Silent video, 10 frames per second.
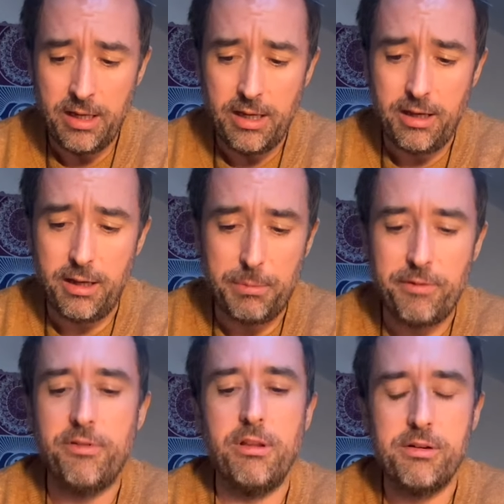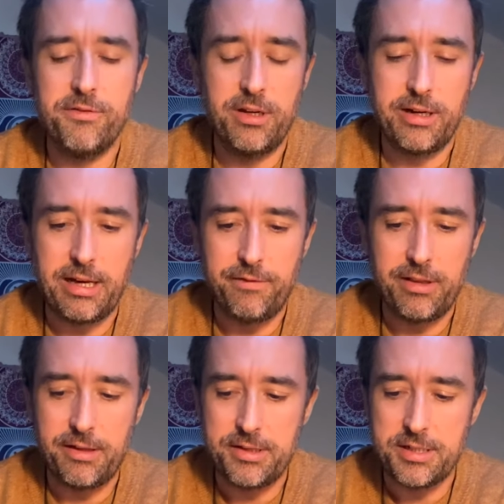But for a lot of you, I kind of feel
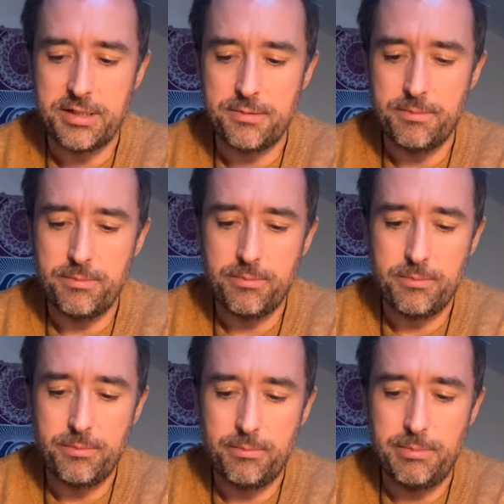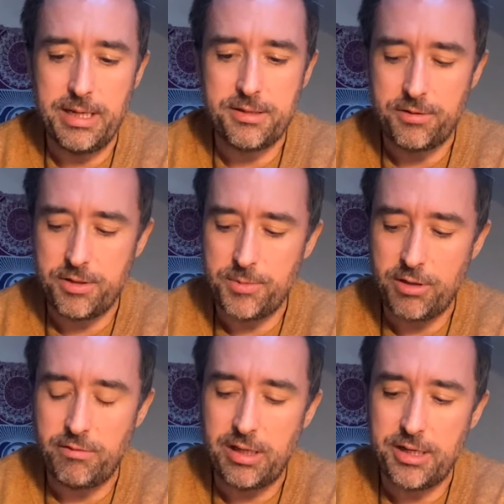like this is based on some
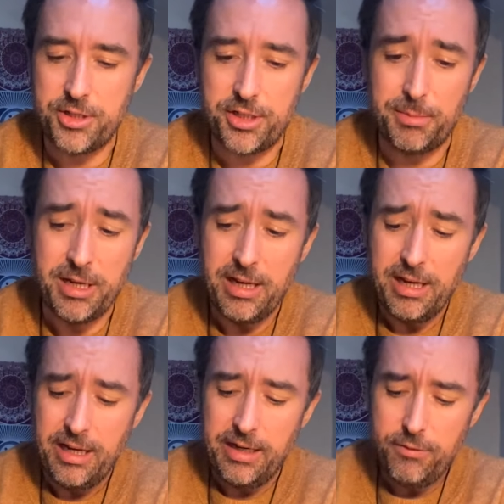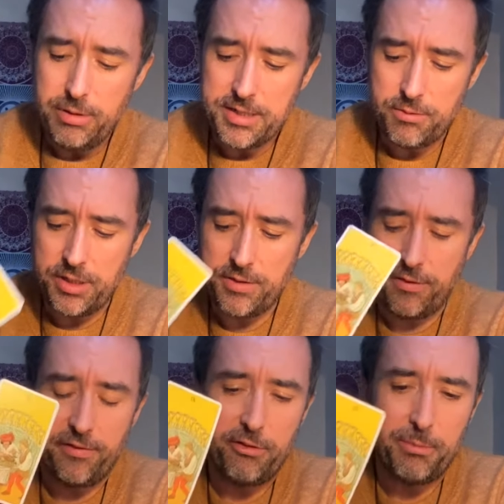sort of relationship. Either way, it's a wish
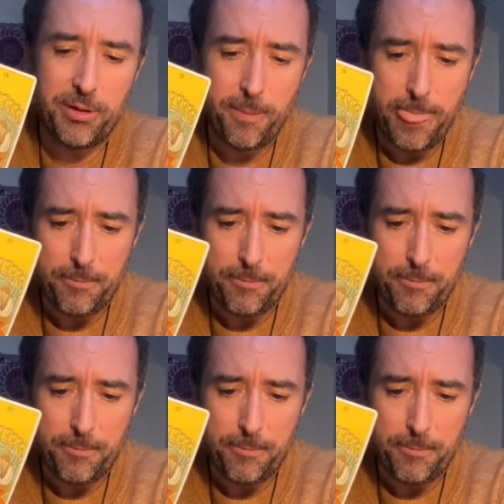fulfillment.